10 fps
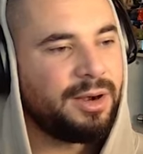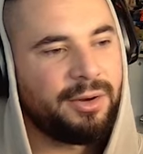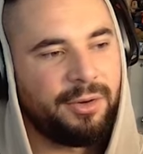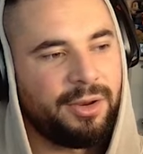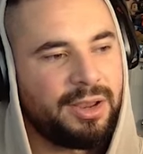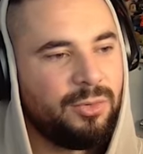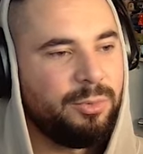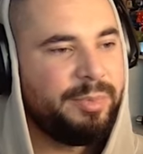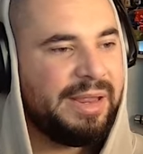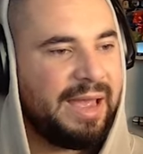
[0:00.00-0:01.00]
I don't know, it
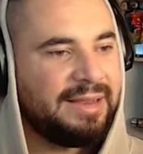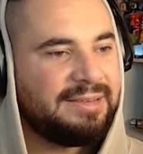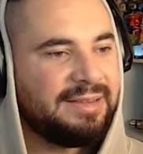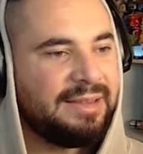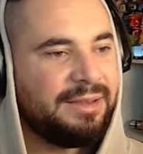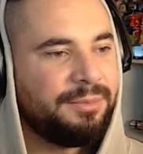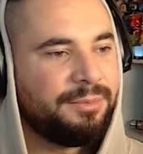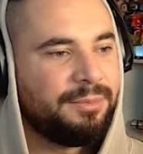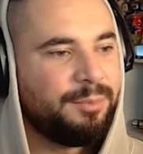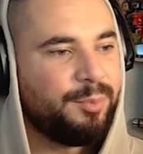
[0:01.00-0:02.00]
could be A tier,
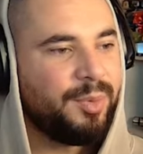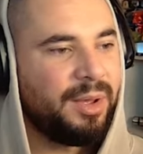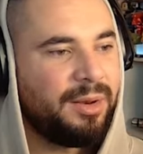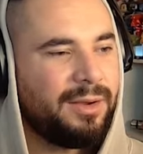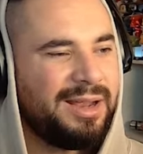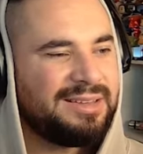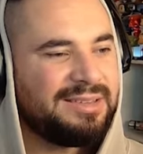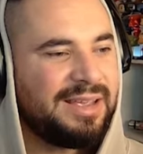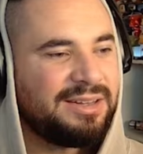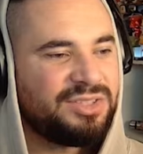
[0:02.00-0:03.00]
but I
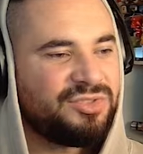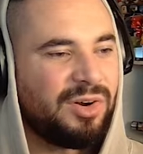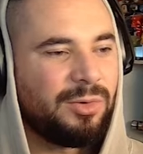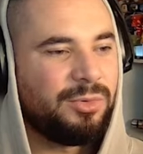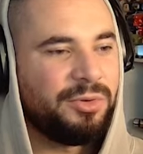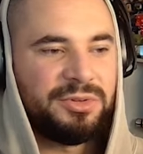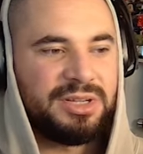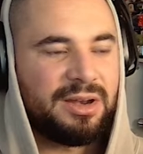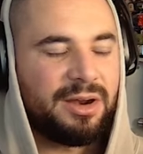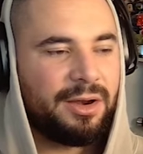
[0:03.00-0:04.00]
tend to struggle using it.